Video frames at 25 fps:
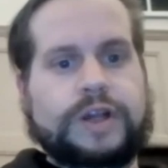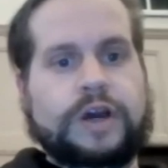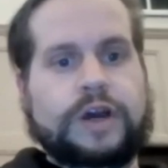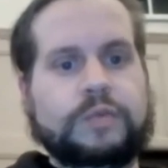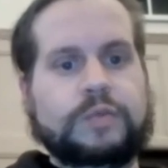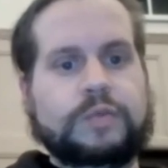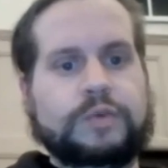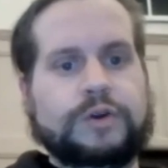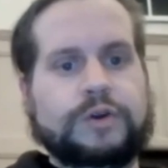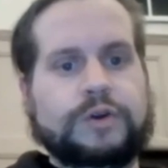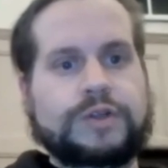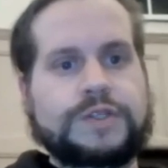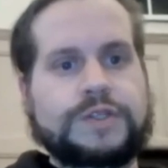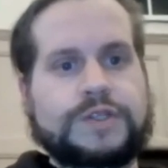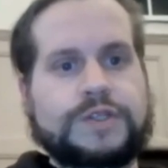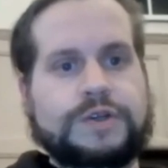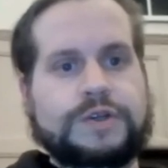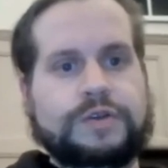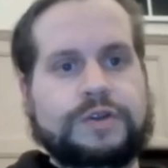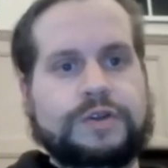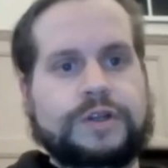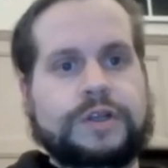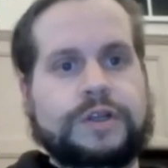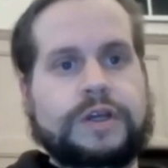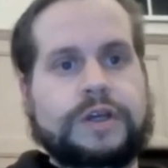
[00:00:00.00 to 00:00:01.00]
output so
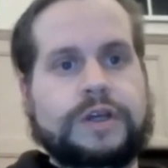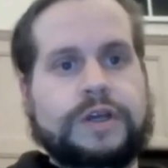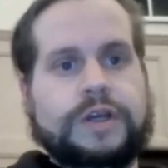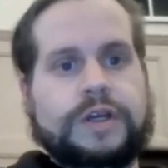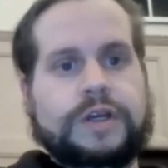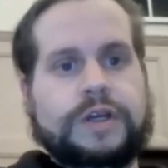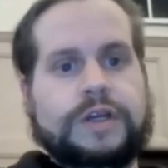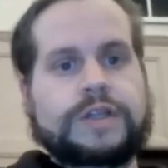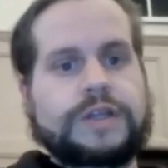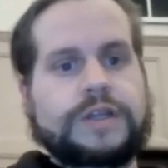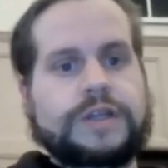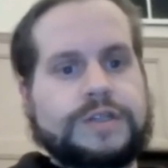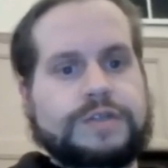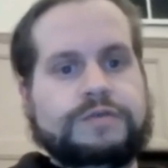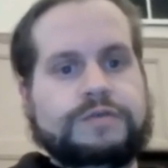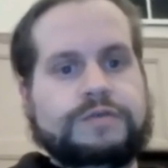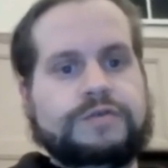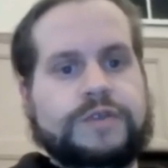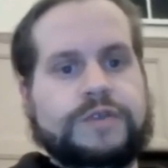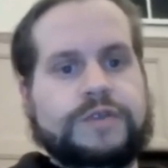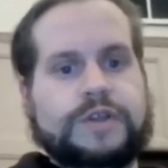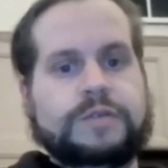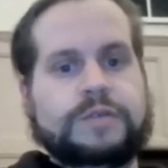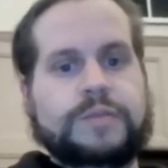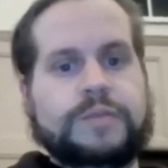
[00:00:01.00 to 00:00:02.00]
that it doesn't
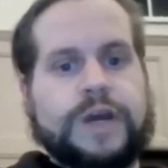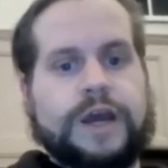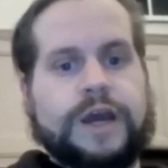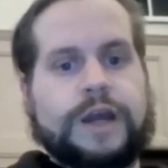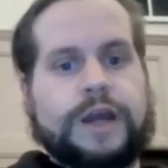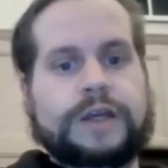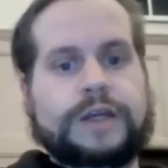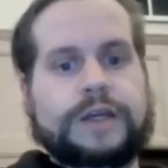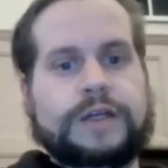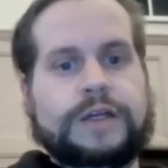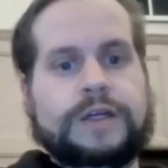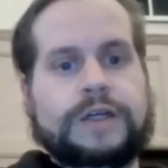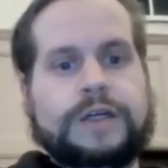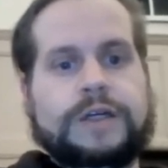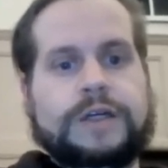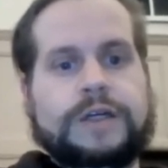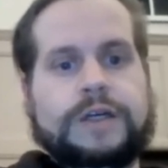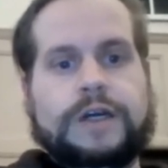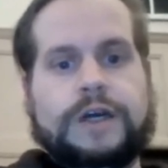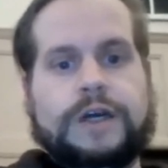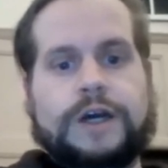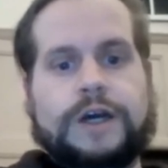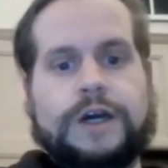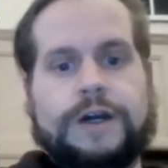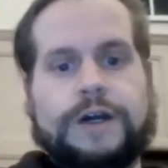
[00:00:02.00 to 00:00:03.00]
feed back.
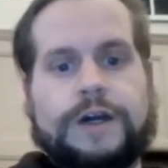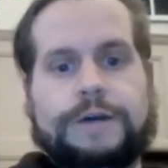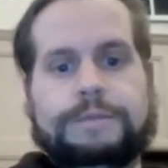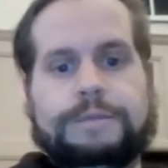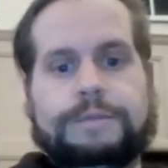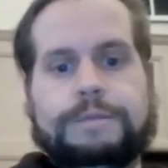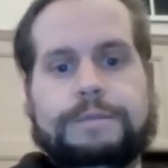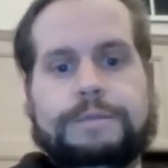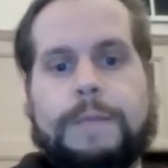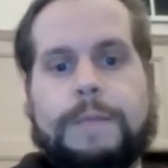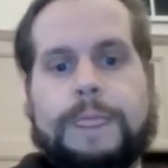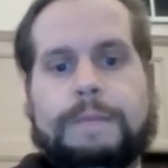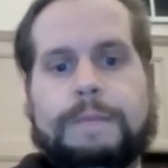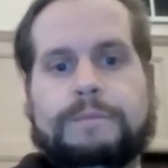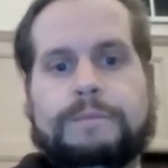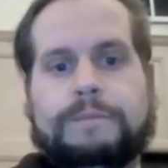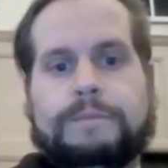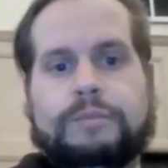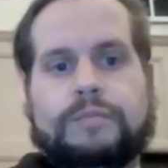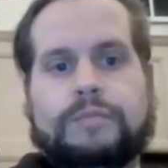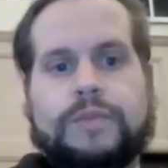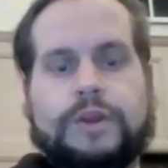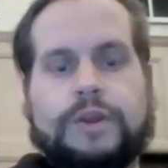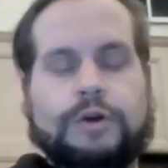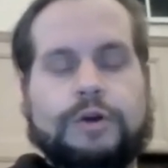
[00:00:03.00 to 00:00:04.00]
Now,
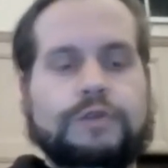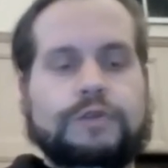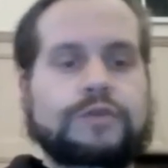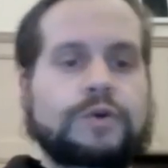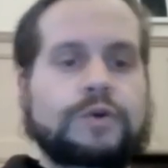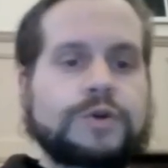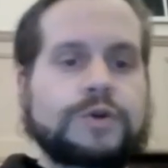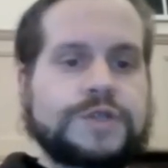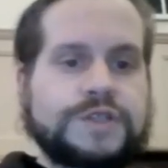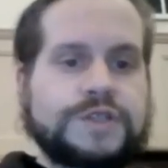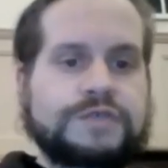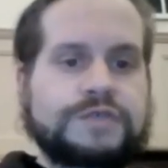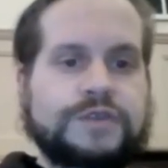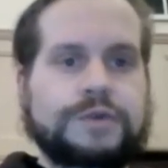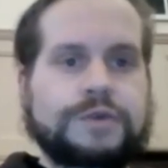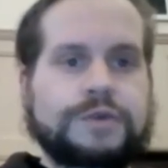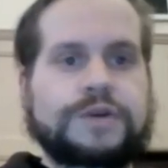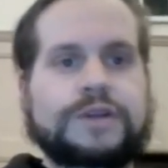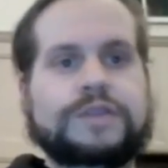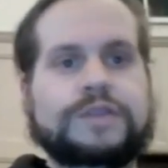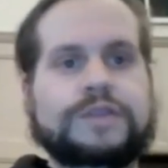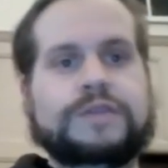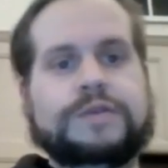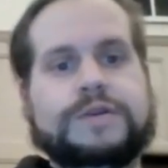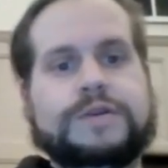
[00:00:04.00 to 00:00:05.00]
of course, if you
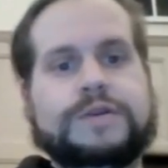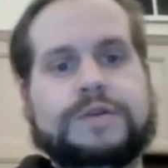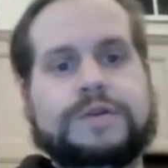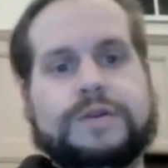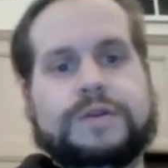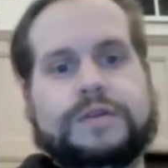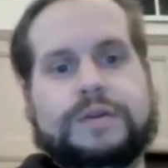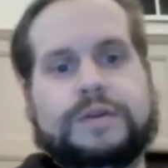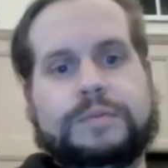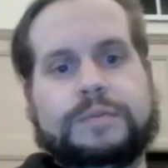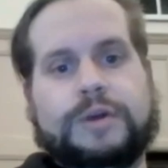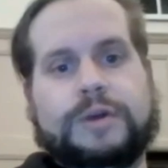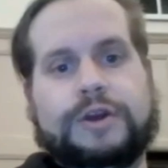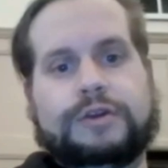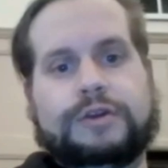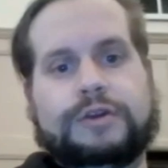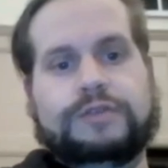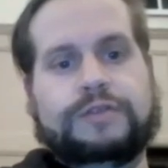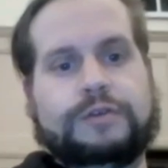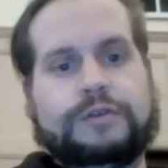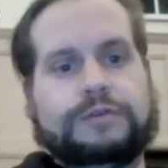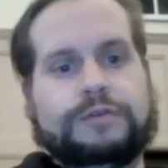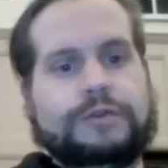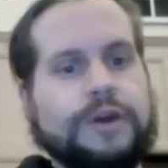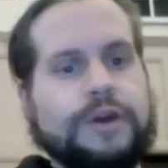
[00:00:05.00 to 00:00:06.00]
get the
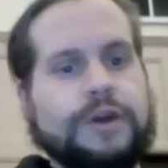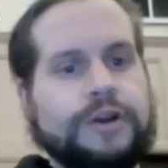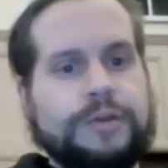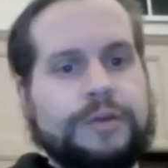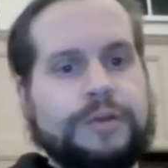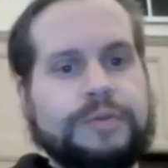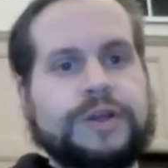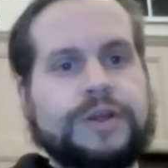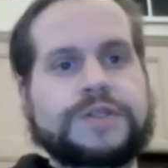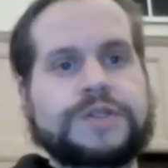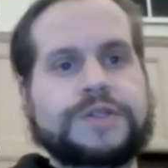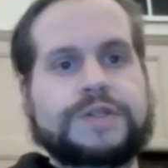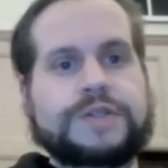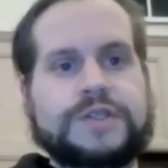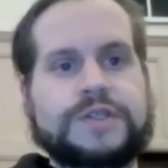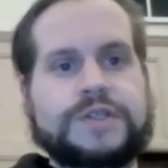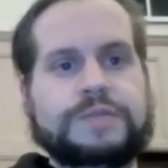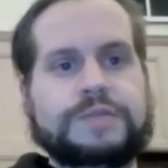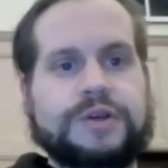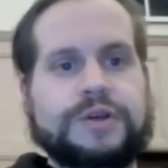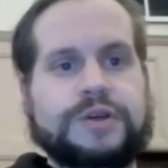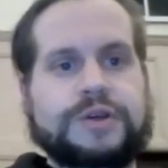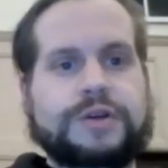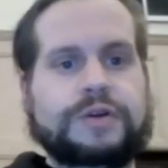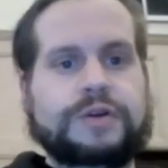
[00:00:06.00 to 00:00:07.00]
microphone right up next to the
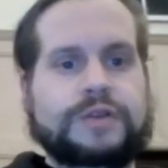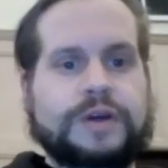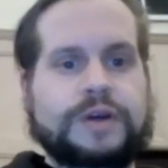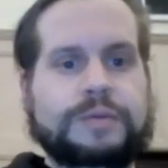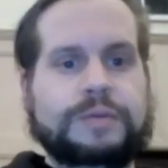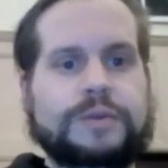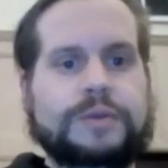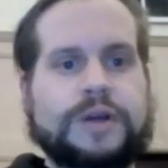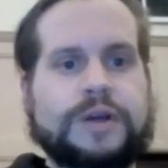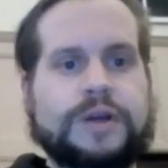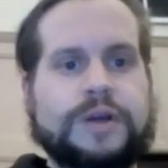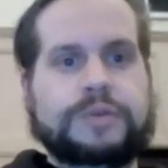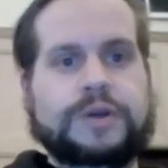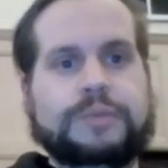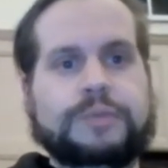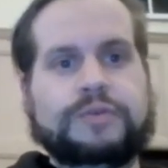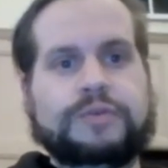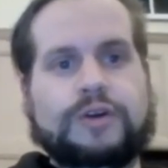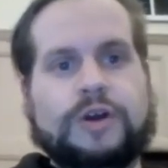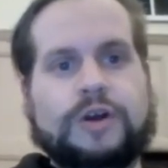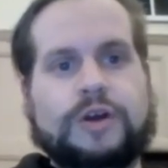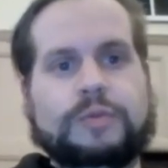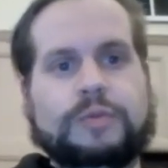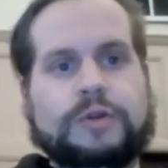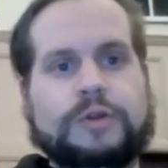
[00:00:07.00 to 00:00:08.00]
speaker, that might be a
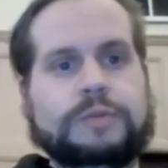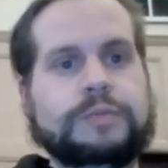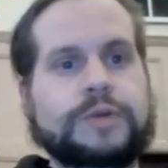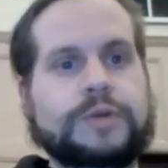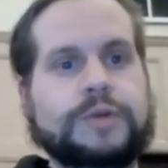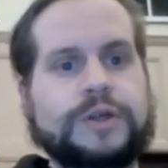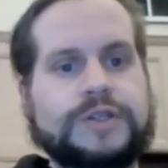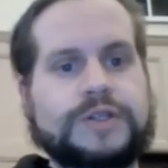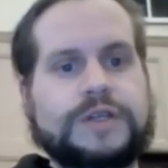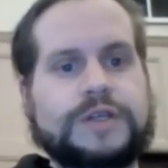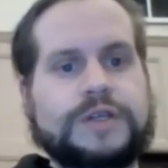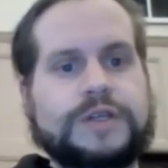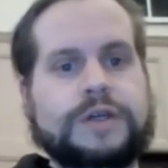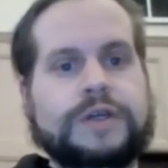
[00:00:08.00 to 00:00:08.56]
problem, but